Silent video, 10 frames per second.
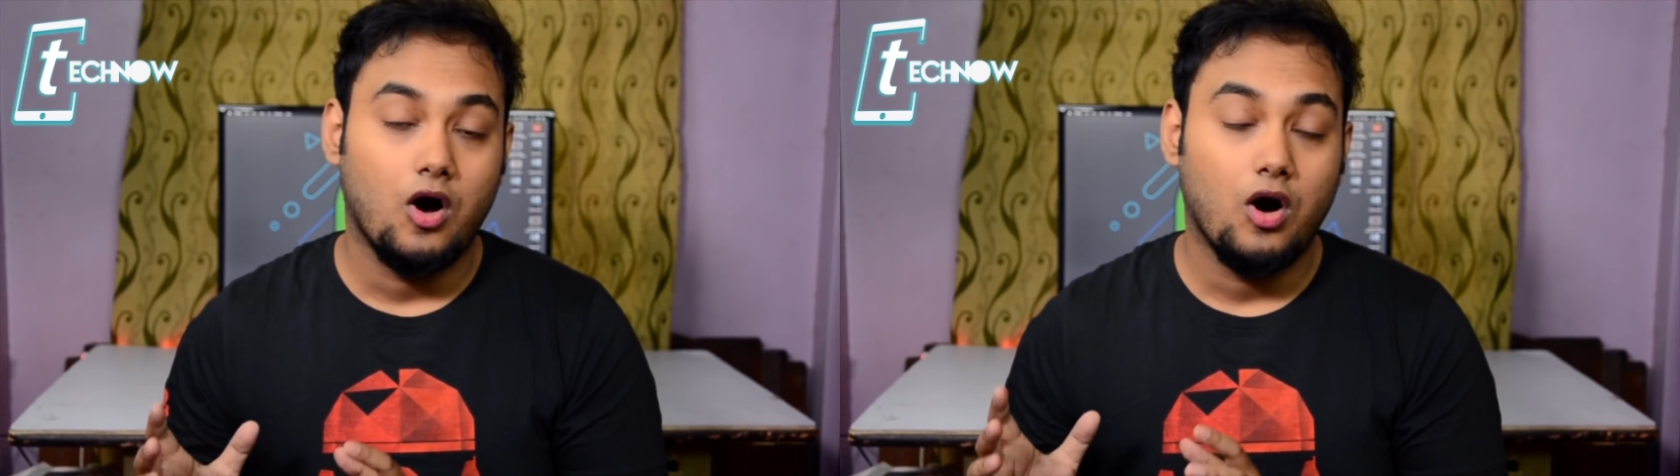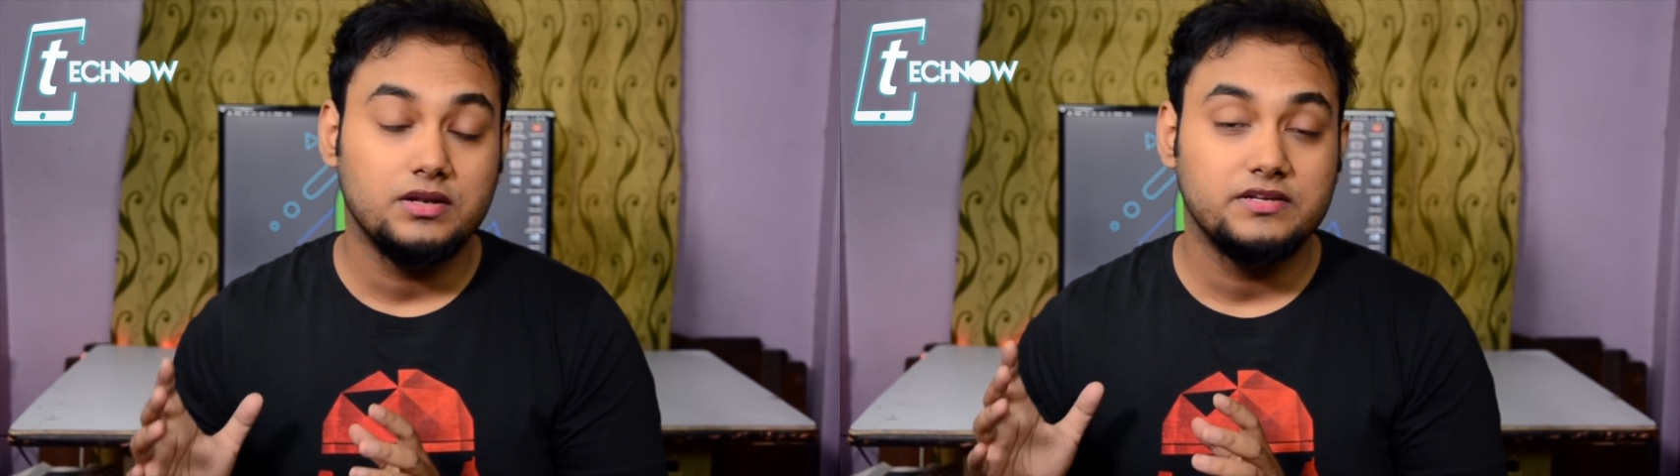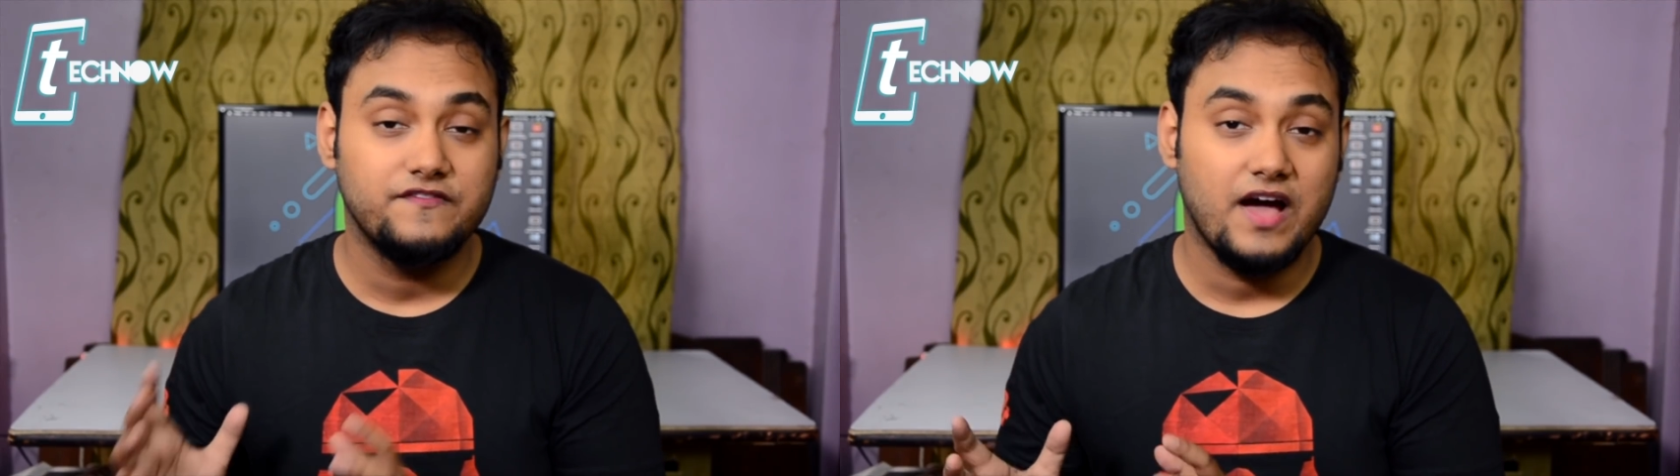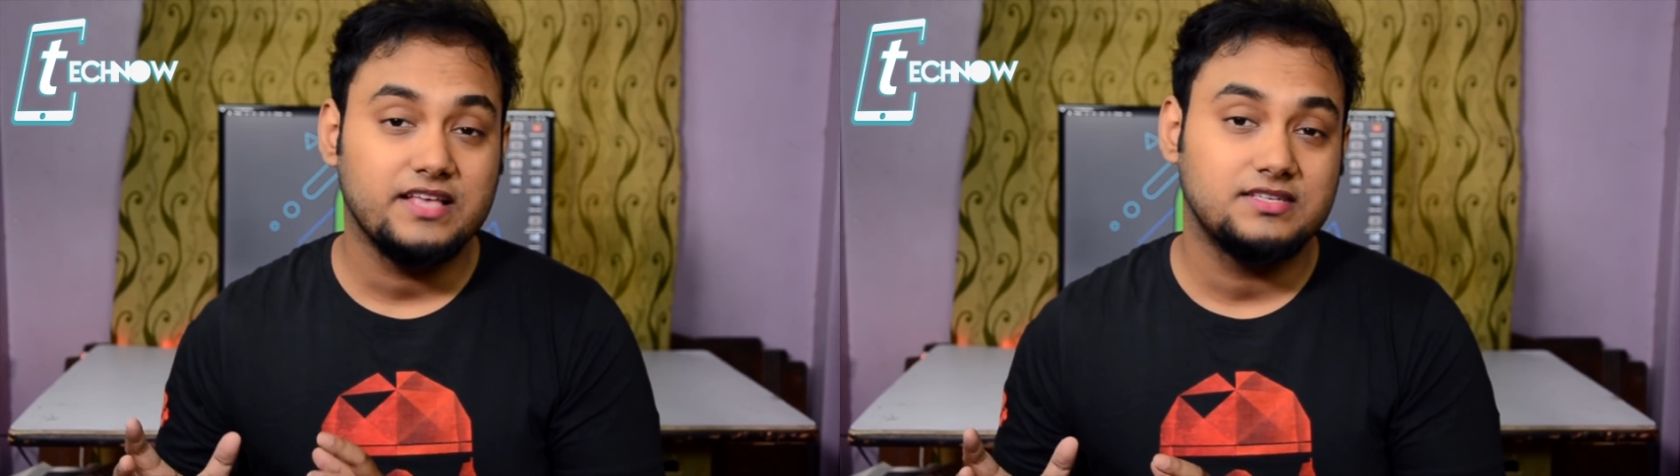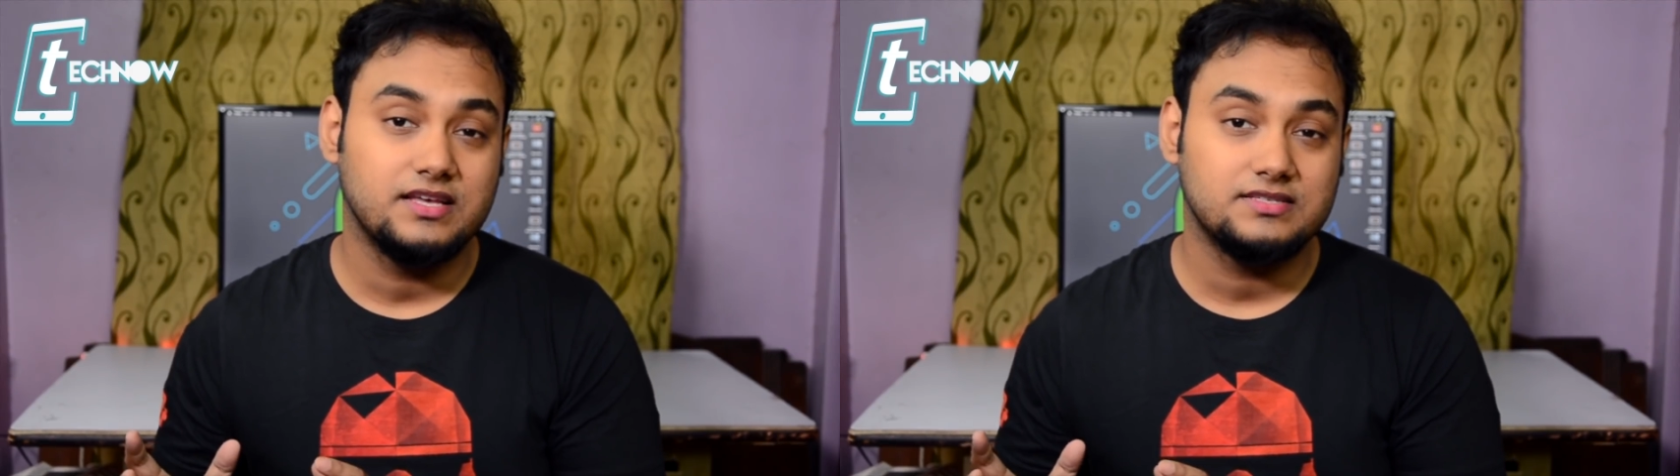on
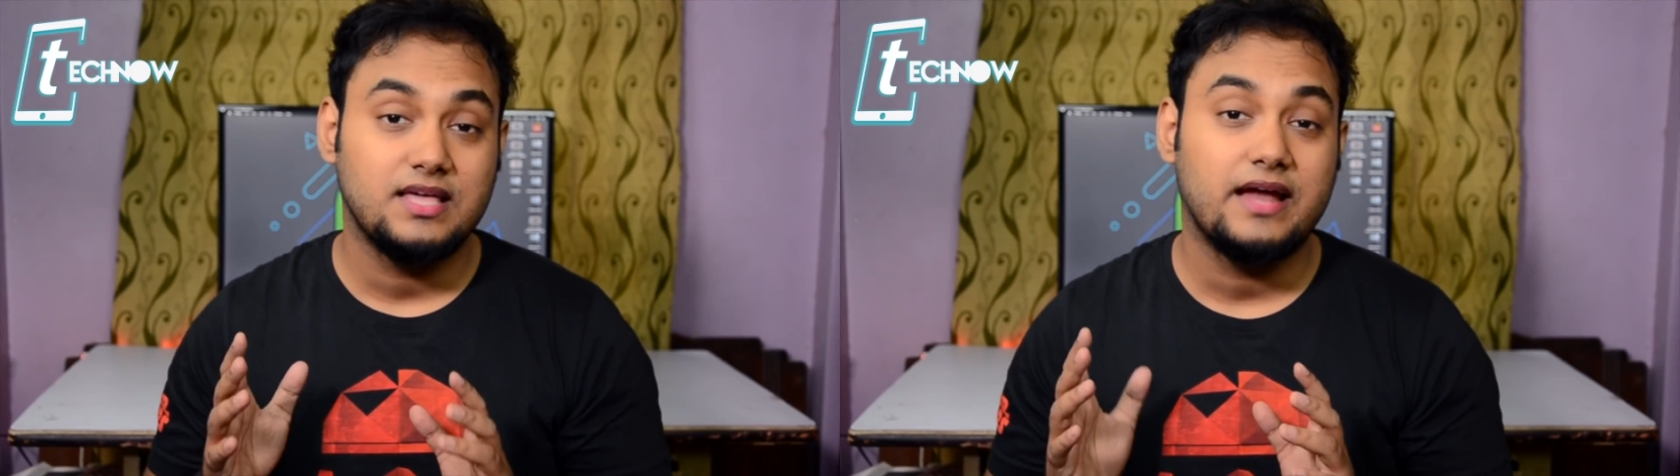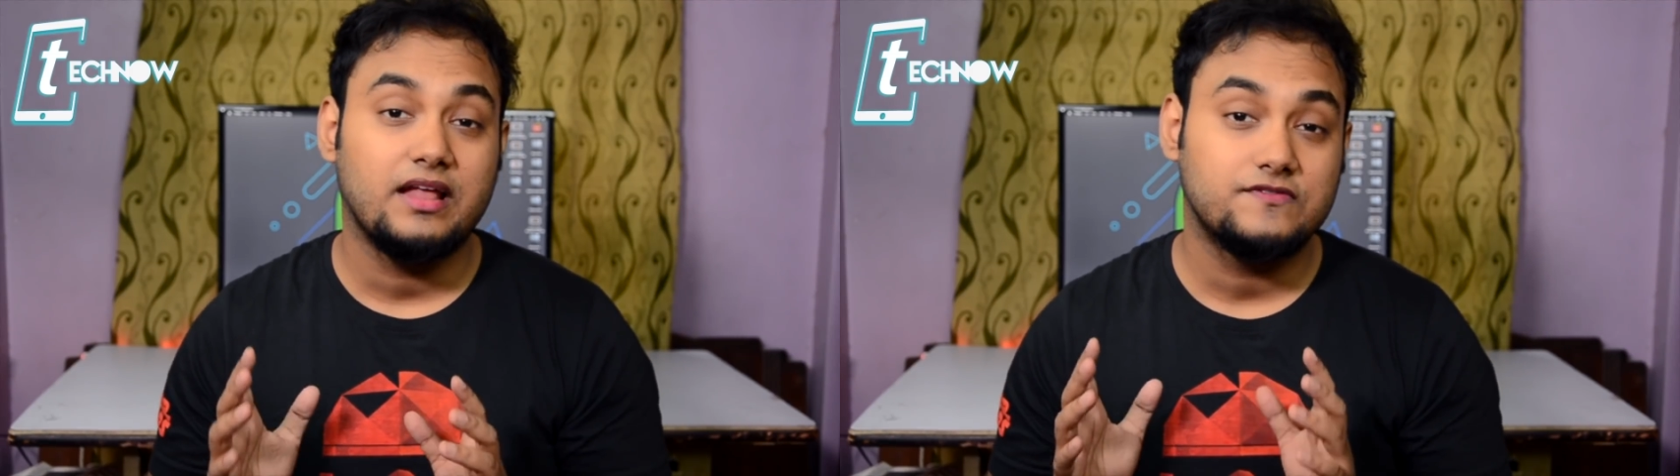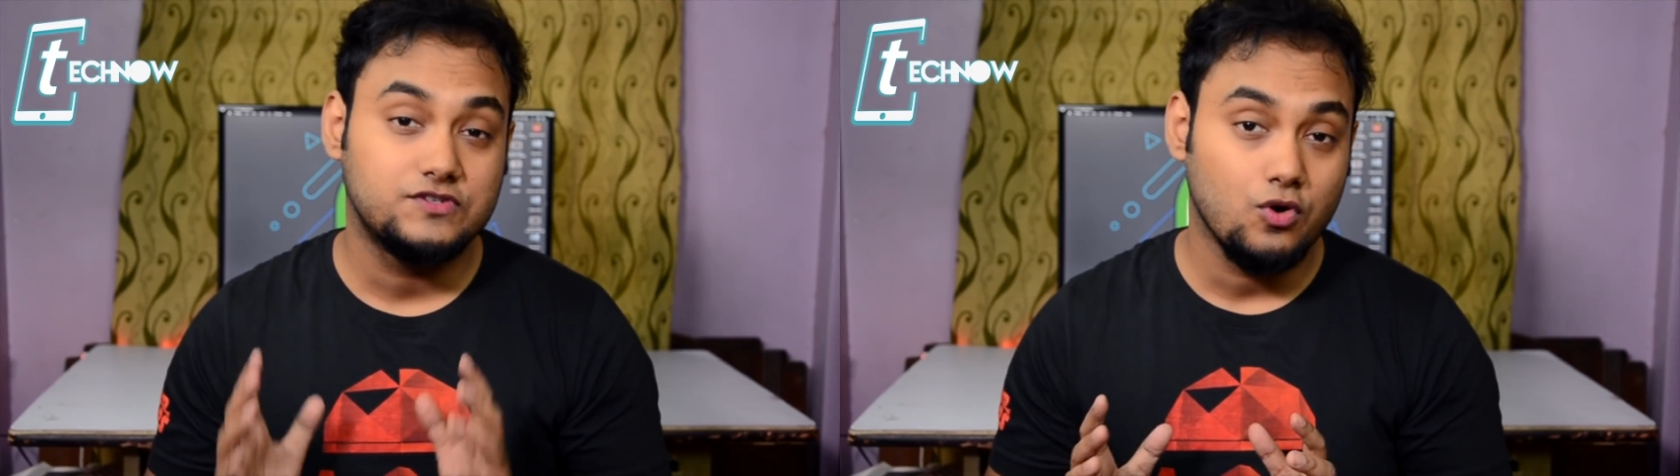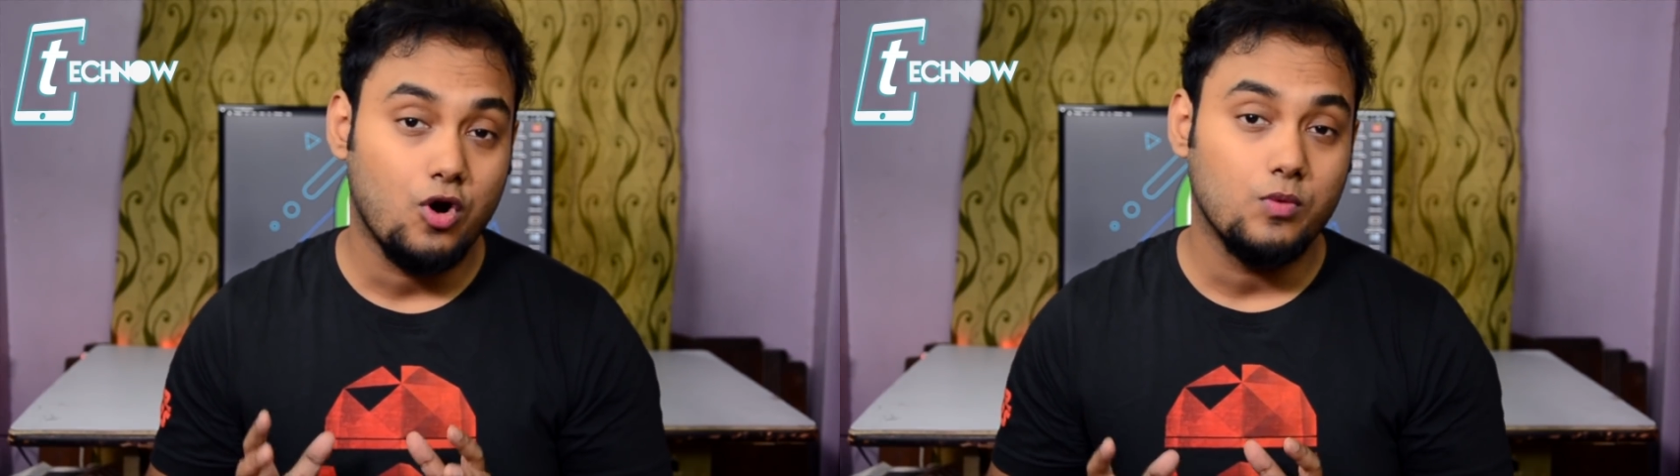devices that have two